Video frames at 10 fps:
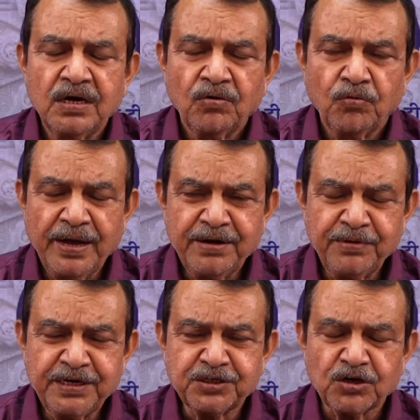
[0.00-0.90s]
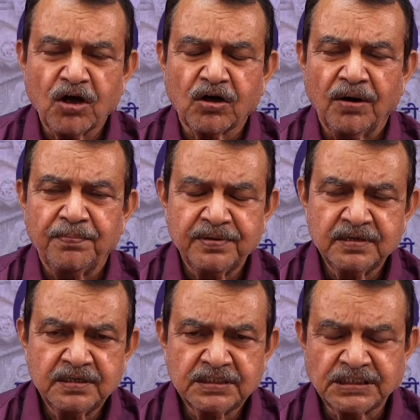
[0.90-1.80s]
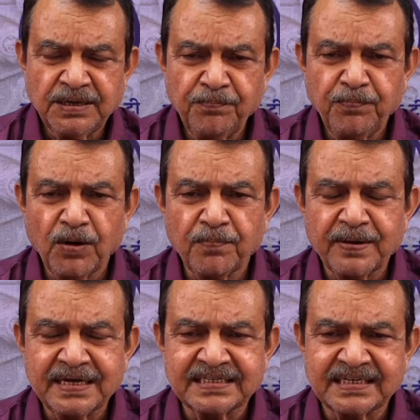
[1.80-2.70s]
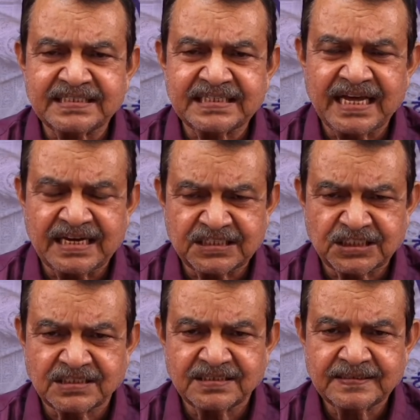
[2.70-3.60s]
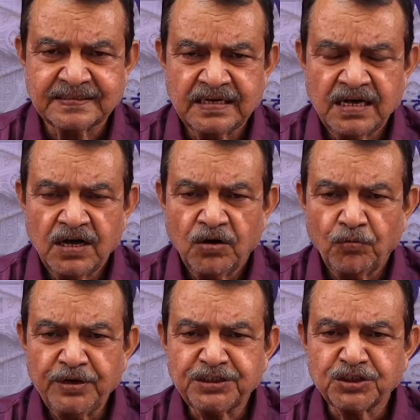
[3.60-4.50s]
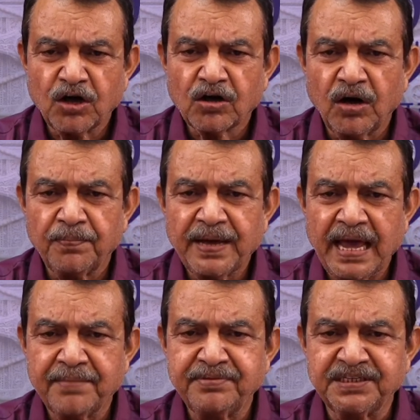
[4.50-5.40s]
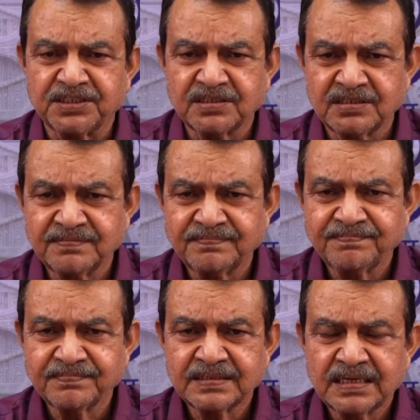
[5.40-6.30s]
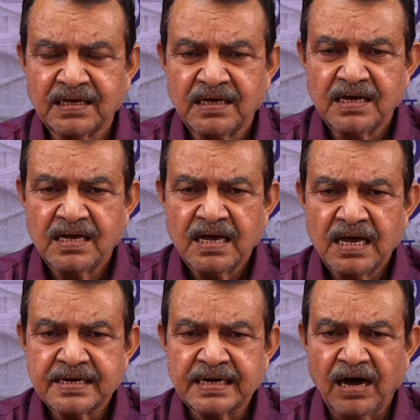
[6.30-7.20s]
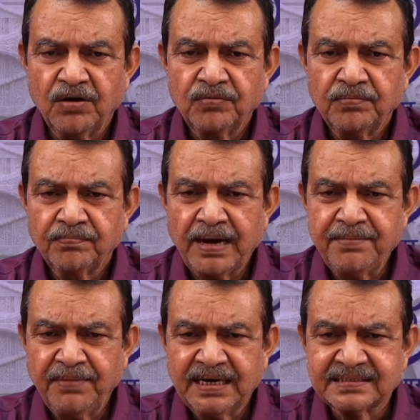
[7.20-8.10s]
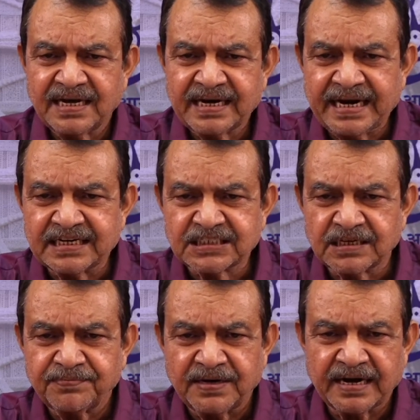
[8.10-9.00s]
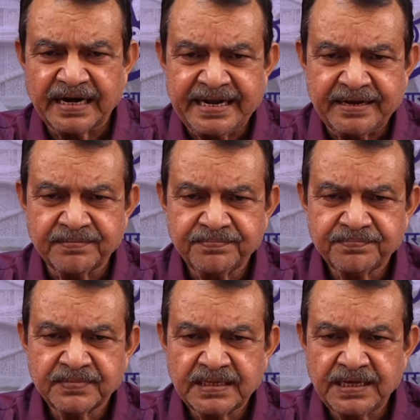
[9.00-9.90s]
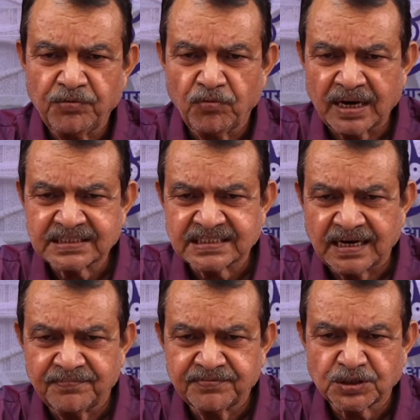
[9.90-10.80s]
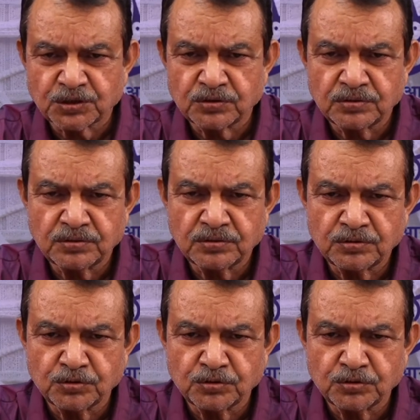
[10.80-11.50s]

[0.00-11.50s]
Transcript: when we talk of simple present tense, we talk of habit. Now, my mother gets up early. He walks up to